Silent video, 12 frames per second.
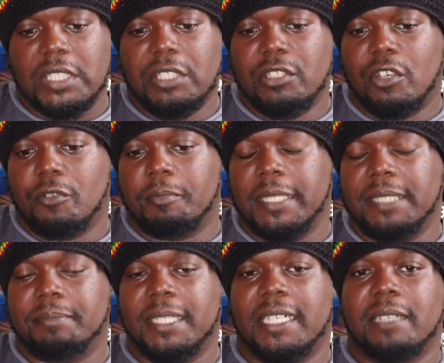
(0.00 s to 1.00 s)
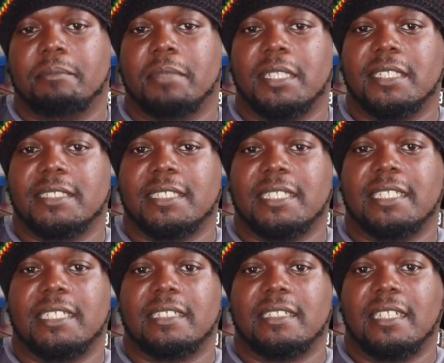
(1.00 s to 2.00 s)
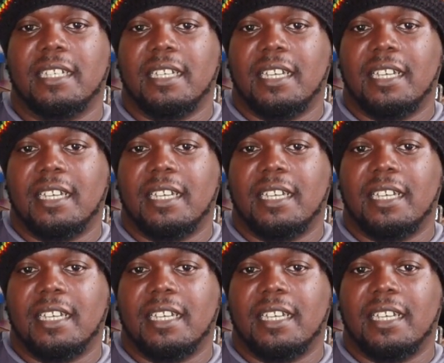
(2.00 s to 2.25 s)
beeping and buzzing and